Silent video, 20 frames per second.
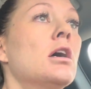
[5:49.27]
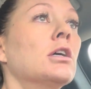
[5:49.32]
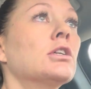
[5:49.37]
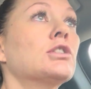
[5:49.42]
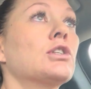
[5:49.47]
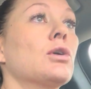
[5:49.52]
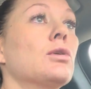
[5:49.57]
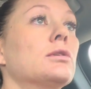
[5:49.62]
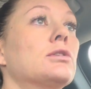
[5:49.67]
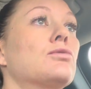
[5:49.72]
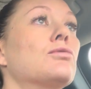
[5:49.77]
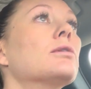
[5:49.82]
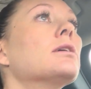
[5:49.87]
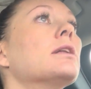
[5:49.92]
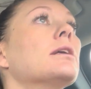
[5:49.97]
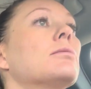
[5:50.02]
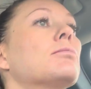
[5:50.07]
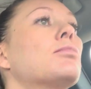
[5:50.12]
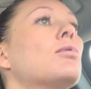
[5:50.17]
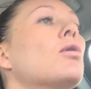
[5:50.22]
so it's
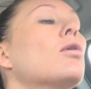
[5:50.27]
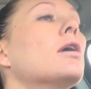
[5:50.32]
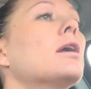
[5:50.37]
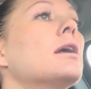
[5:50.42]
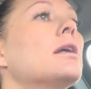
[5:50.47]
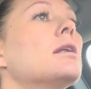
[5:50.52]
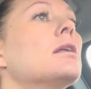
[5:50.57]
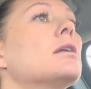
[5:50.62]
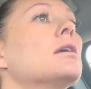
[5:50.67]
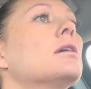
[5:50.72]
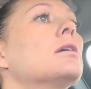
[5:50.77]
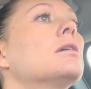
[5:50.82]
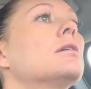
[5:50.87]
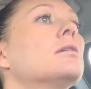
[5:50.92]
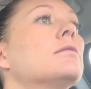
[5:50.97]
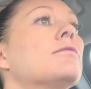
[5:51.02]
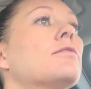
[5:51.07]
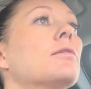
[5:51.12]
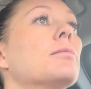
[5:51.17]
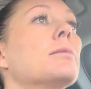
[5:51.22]
really important
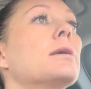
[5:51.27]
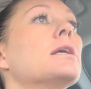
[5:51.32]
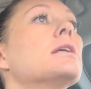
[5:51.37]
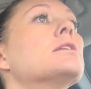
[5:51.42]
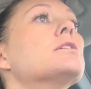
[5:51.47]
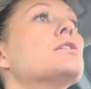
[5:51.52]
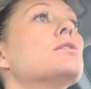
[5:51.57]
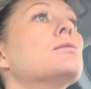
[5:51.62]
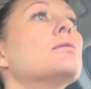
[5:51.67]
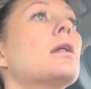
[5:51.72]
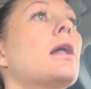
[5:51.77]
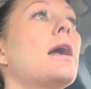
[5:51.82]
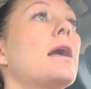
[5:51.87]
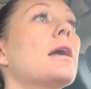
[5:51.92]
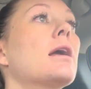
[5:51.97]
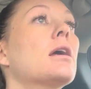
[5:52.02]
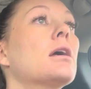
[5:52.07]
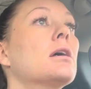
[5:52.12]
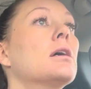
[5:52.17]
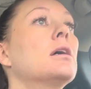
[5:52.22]
for me to,
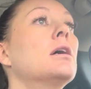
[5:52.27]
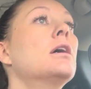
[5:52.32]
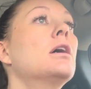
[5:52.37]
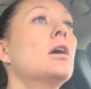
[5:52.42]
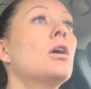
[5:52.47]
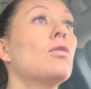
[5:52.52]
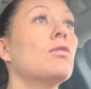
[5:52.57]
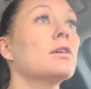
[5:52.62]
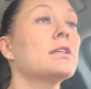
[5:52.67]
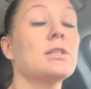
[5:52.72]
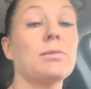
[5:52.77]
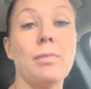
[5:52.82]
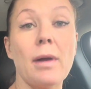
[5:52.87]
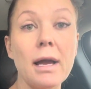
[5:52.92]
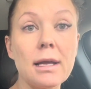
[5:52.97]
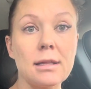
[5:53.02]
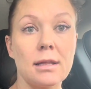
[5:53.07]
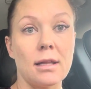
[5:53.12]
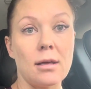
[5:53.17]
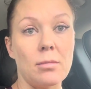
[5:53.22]
like,
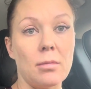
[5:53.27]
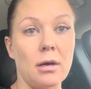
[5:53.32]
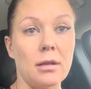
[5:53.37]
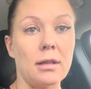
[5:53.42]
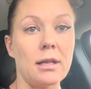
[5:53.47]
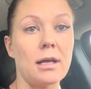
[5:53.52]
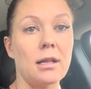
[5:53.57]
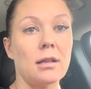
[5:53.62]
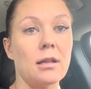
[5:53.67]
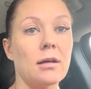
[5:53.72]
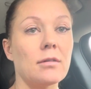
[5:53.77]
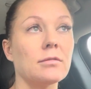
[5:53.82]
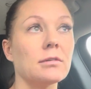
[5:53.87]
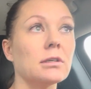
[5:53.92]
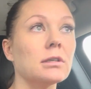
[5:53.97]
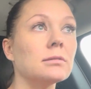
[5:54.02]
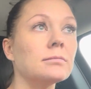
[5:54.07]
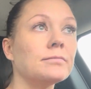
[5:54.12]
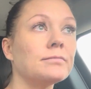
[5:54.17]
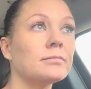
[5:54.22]
respect them on that
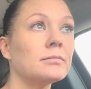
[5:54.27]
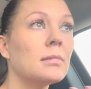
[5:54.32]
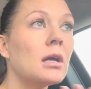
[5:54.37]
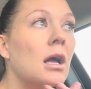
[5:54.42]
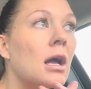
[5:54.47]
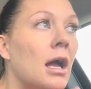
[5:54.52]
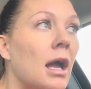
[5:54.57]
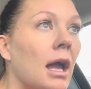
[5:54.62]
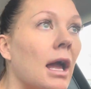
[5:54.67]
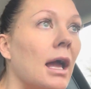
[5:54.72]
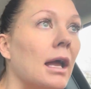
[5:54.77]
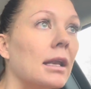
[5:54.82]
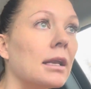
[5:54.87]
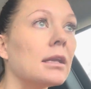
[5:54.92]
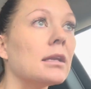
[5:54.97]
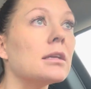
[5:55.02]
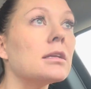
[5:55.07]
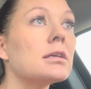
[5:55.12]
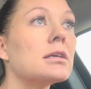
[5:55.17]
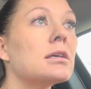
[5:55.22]
level
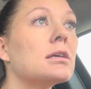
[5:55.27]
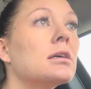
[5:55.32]
and